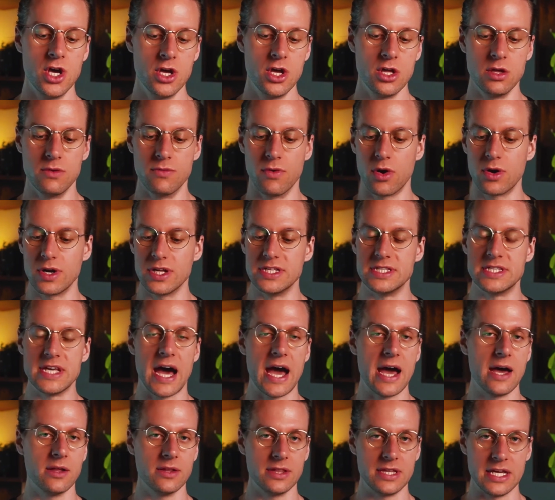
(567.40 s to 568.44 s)
you've already
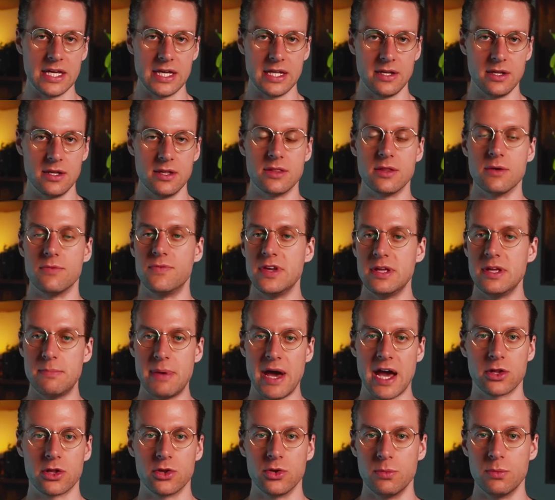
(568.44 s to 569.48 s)
dialed in the
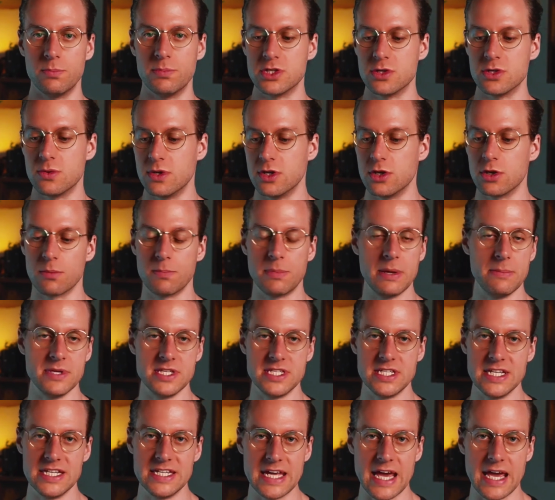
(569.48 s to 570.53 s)
feedback loop between your
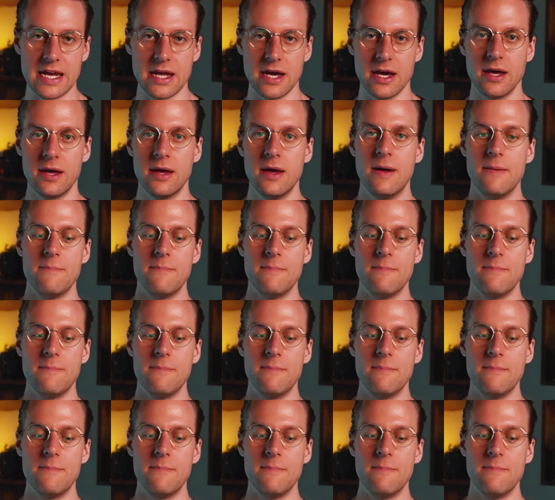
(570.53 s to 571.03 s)
PPC data